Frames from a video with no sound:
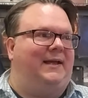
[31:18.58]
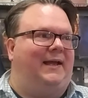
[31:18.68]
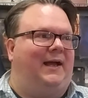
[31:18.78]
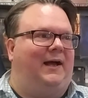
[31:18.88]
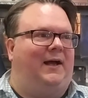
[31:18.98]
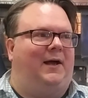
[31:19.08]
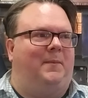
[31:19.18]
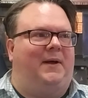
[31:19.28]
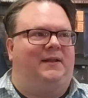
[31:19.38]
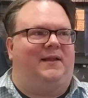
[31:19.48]
um,
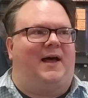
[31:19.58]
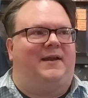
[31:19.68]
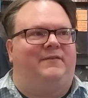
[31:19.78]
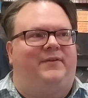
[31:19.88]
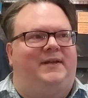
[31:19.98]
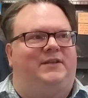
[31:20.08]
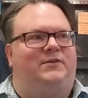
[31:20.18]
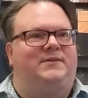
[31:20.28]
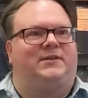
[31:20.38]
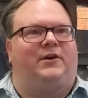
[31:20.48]
a lot of it you
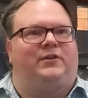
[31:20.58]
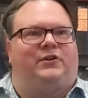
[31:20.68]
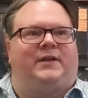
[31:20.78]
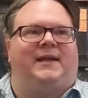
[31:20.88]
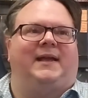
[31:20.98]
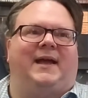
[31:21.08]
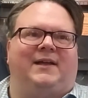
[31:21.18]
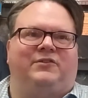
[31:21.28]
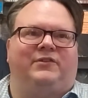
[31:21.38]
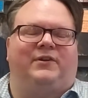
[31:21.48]
start looking at
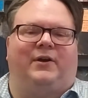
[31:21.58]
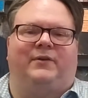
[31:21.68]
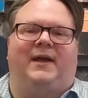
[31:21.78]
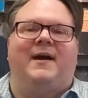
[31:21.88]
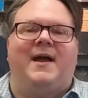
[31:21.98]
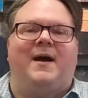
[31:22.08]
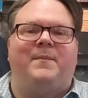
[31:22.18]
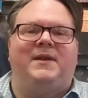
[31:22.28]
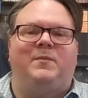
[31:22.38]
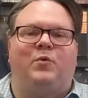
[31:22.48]
and you go, now how
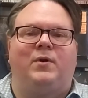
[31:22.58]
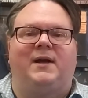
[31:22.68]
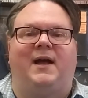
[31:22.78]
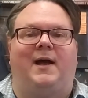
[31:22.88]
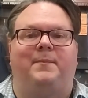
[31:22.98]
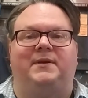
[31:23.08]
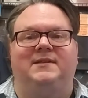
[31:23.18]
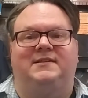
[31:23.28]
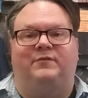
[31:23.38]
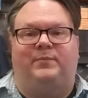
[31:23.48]
many more
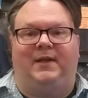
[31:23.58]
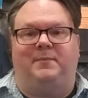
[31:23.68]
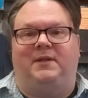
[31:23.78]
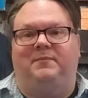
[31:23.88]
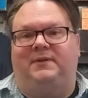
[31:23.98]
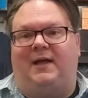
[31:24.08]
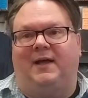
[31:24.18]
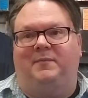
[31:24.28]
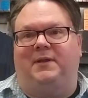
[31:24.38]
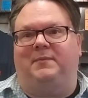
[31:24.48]
copies of blah, blah,
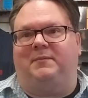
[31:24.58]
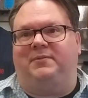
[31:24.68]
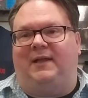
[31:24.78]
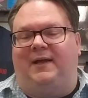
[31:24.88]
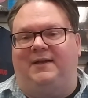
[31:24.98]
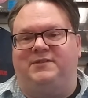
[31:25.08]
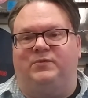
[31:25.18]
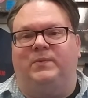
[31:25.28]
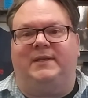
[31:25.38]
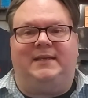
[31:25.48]
blah, blah, blah, blah do
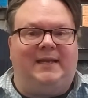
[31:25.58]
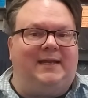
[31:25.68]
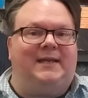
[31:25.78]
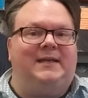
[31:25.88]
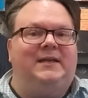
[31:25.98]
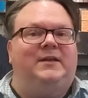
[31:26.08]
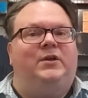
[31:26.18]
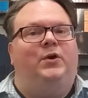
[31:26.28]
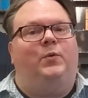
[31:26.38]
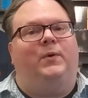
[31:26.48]
we need
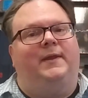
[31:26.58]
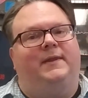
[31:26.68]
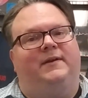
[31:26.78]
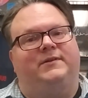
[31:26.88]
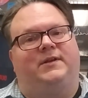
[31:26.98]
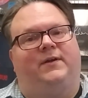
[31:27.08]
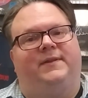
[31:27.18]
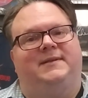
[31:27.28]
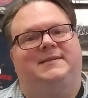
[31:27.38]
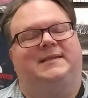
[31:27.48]
when there's all
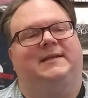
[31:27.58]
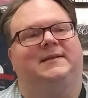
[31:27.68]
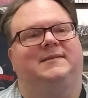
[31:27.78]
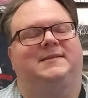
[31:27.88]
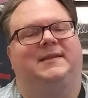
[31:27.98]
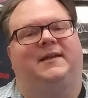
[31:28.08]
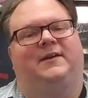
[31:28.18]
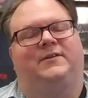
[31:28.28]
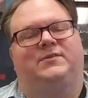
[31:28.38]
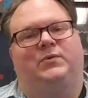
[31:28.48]
these things that
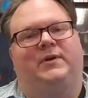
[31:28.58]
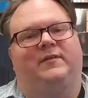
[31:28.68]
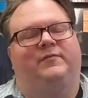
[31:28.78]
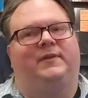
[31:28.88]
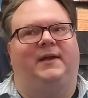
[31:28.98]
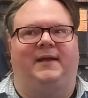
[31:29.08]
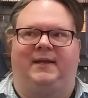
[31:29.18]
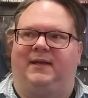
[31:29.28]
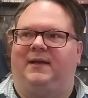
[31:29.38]
are sort of like,